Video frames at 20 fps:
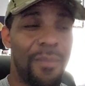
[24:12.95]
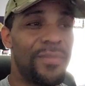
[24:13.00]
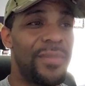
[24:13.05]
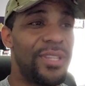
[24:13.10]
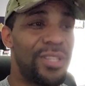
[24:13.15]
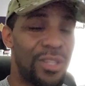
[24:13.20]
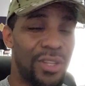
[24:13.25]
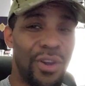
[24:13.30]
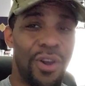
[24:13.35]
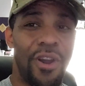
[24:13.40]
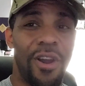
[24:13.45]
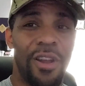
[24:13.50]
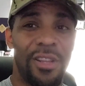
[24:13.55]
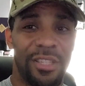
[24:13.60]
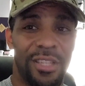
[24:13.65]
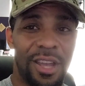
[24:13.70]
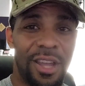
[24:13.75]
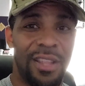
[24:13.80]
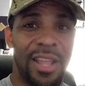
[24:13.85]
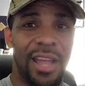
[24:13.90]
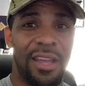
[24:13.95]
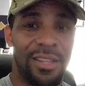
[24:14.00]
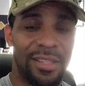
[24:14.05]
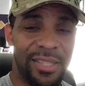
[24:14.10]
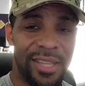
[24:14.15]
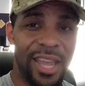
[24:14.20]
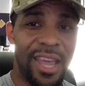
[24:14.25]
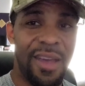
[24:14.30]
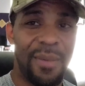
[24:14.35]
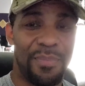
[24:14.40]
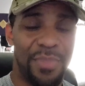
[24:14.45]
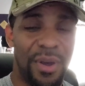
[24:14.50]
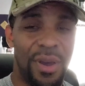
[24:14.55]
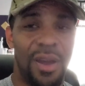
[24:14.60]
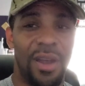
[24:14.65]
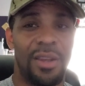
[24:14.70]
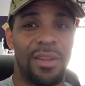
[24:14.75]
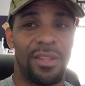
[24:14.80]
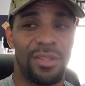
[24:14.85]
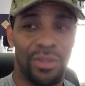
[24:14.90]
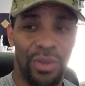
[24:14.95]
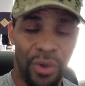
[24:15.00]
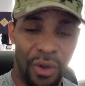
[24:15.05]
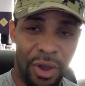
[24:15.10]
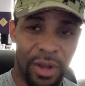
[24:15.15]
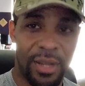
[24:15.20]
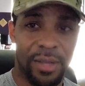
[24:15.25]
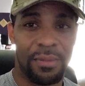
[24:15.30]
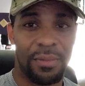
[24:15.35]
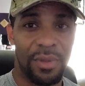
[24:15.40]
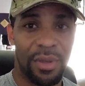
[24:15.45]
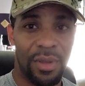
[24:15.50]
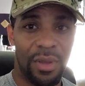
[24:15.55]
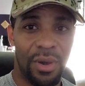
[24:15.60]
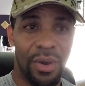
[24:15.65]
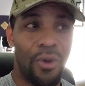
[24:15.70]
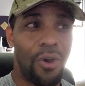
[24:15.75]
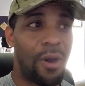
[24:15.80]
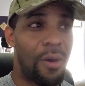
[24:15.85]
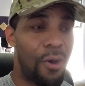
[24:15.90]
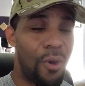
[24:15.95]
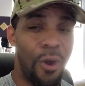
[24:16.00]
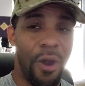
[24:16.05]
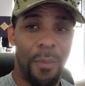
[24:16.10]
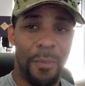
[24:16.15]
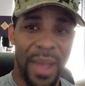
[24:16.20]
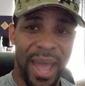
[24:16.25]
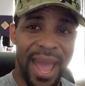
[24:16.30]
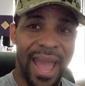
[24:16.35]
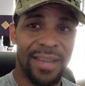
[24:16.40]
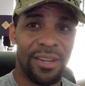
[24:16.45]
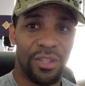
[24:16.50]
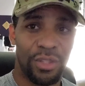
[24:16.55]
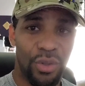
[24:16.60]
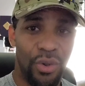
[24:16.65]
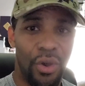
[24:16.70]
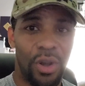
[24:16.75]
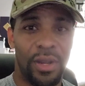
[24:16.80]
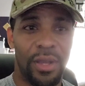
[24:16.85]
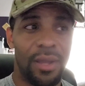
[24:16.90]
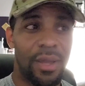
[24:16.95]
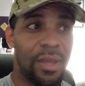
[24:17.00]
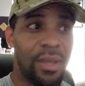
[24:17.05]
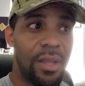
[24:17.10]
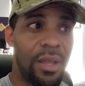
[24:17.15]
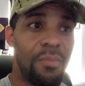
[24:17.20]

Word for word: I'm gonna discard y'all like a tampon in the toilet or, or a pad in the toilet.